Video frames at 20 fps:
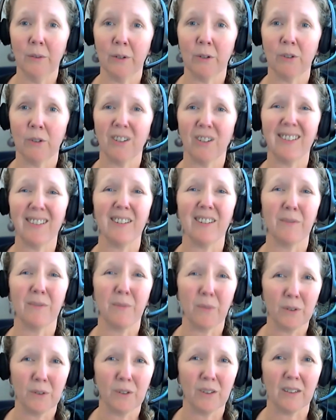There just
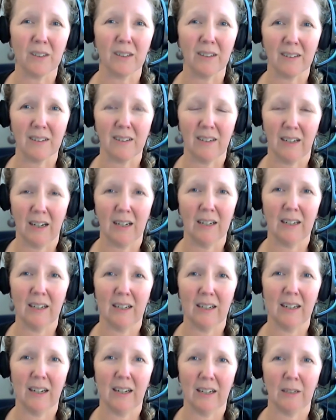unfortunately is not
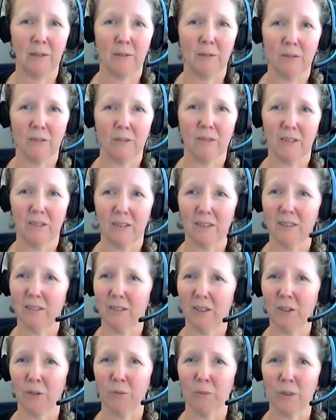any
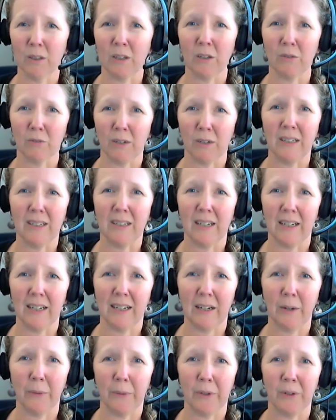really great data
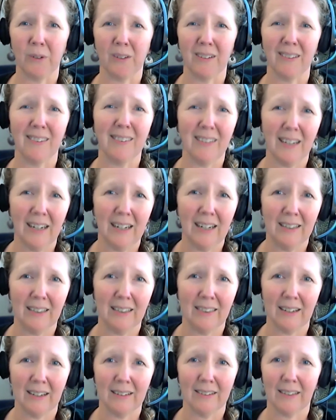out there to say that
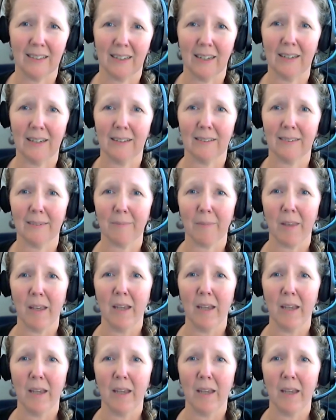that's the case.